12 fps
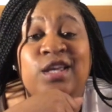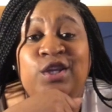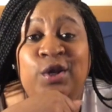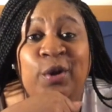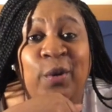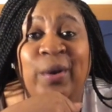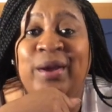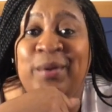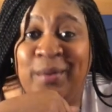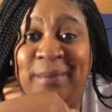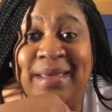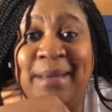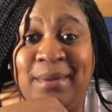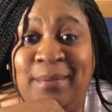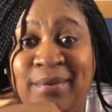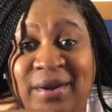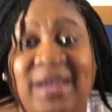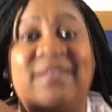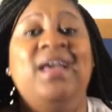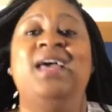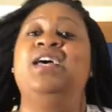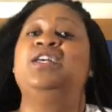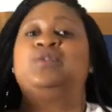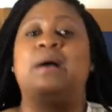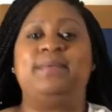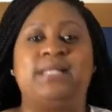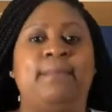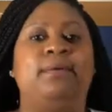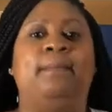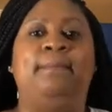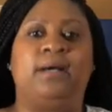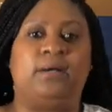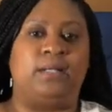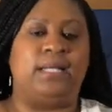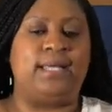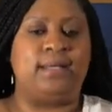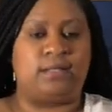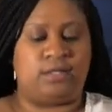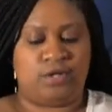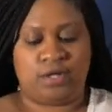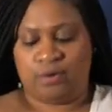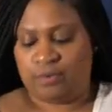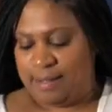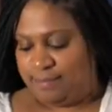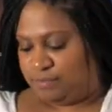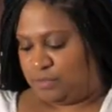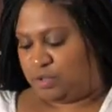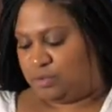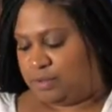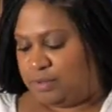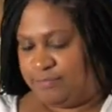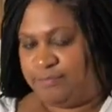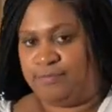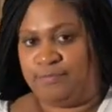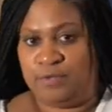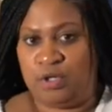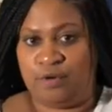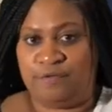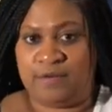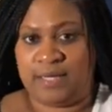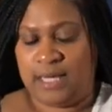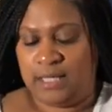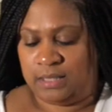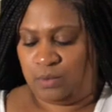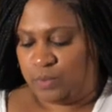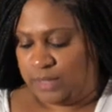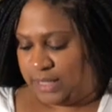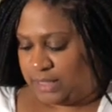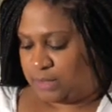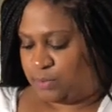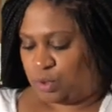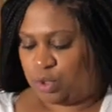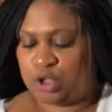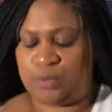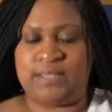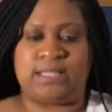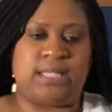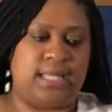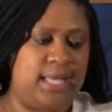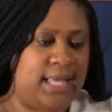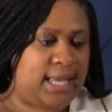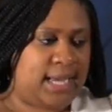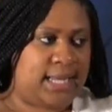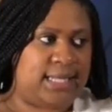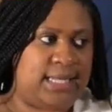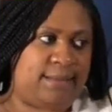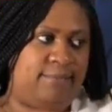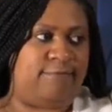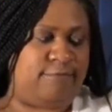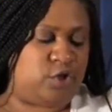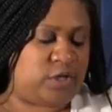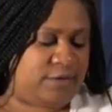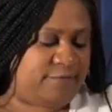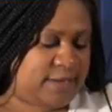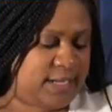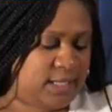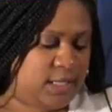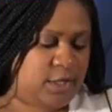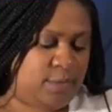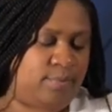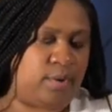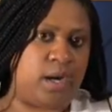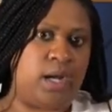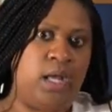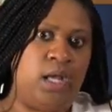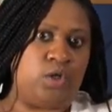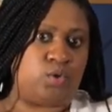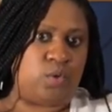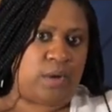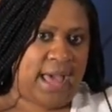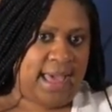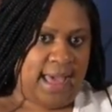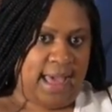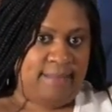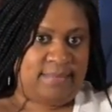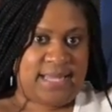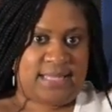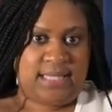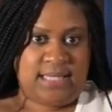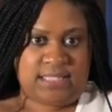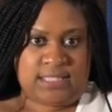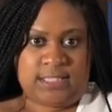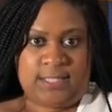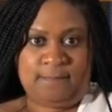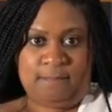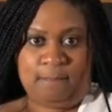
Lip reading: You ain't gonna be able to breathe. So I was able to buckle it. You know, I'm, you know, finagling with it because it was all twisted, and then I'm trying to find the other part. So I'm like this,